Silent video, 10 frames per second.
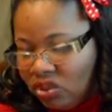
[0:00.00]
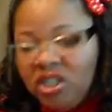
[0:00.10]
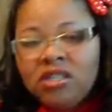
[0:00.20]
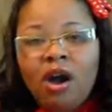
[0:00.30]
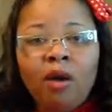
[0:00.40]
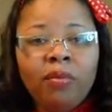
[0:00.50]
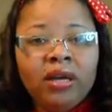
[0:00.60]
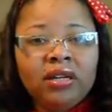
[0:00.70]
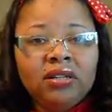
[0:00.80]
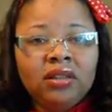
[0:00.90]
she told
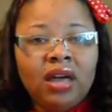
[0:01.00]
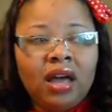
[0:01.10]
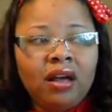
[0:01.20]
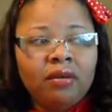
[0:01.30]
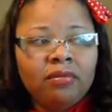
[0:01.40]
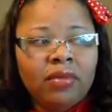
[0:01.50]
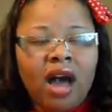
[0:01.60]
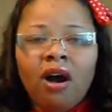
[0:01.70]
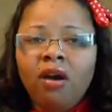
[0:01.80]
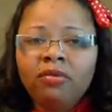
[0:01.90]
me um,
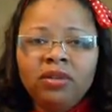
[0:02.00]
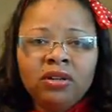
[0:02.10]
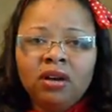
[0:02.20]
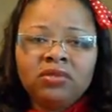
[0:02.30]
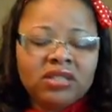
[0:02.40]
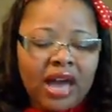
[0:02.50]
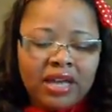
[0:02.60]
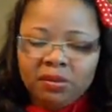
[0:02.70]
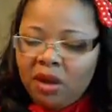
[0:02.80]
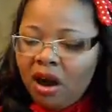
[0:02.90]
how often, you know, just
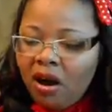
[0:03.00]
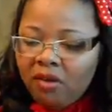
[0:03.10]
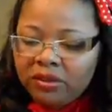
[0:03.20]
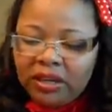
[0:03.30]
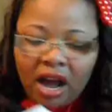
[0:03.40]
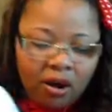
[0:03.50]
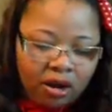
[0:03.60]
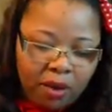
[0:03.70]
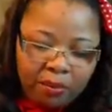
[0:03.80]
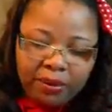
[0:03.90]
asked me how often I
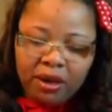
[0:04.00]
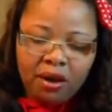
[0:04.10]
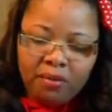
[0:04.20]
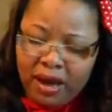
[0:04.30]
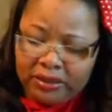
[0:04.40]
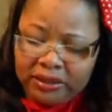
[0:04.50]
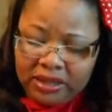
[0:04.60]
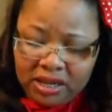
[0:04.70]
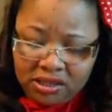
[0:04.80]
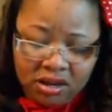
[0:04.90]
go to my P.O. box.
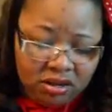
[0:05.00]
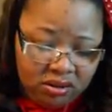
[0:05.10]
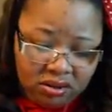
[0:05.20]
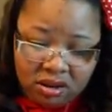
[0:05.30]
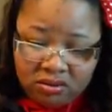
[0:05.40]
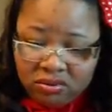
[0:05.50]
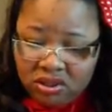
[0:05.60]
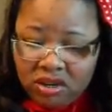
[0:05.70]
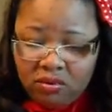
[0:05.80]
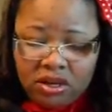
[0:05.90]
And I told her, you know,
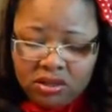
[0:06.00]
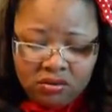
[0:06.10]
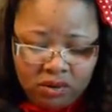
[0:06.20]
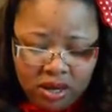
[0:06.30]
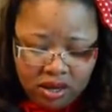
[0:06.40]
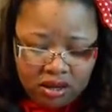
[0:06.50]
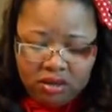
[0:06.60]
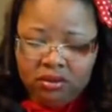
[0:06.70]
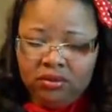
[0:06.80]
shit, once a week